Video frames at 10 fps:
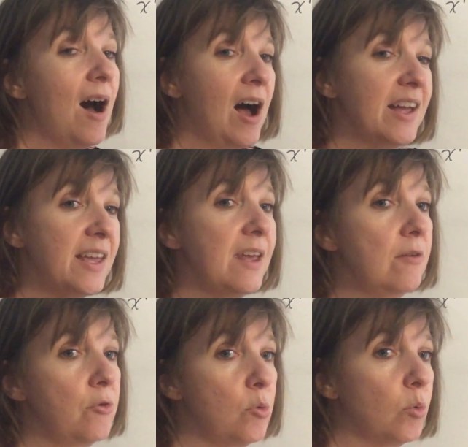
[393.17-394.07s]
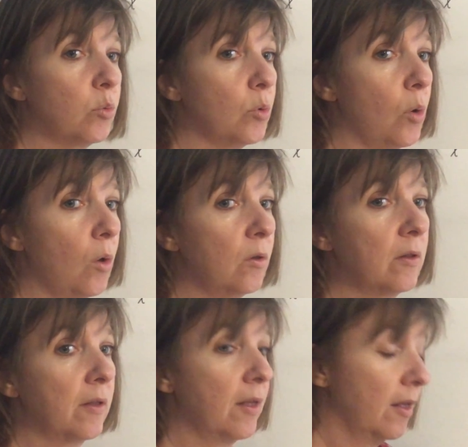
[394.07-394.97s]
I gave you a rule
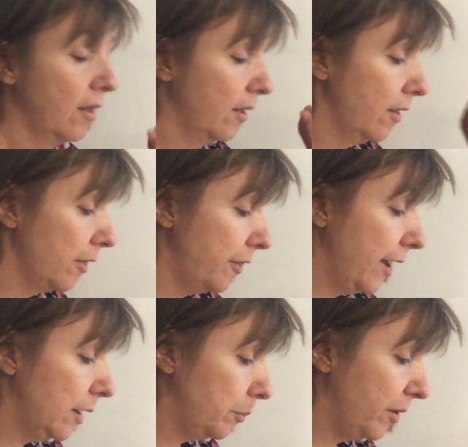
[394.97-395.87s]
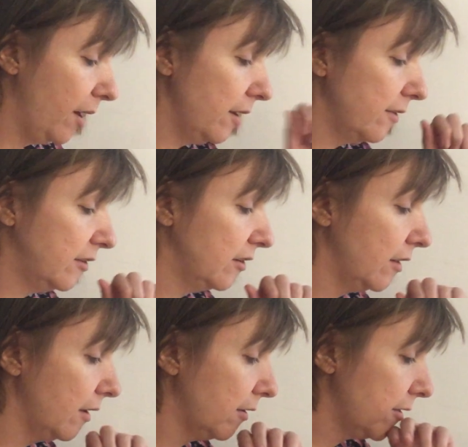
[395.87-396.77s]
that applies to
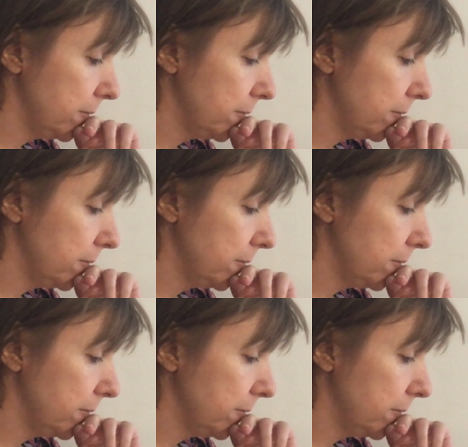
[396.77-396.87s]
this